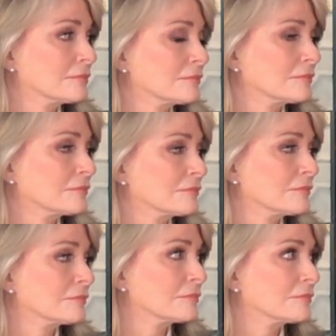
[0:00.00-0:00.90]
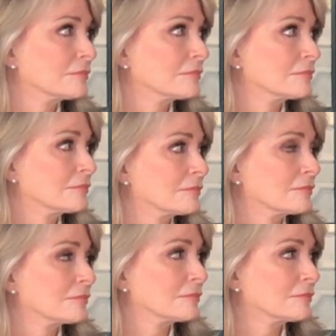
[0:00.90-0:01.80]

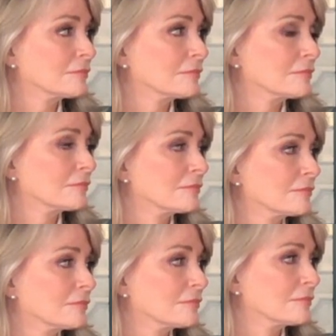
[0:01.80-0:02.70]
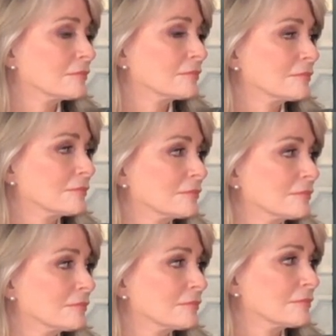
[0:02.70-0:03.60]

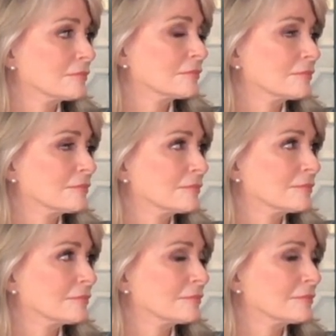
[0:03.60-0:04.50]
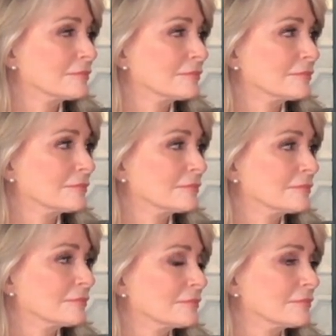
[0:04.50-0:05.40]

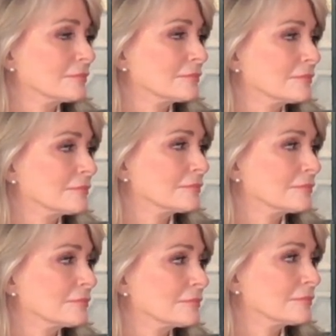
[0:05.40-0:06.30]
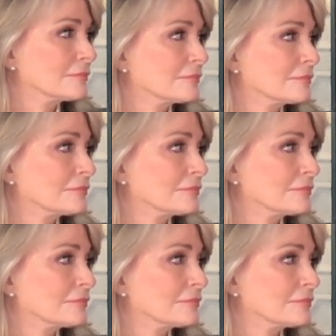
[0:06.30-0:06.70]
This person isn't speaking.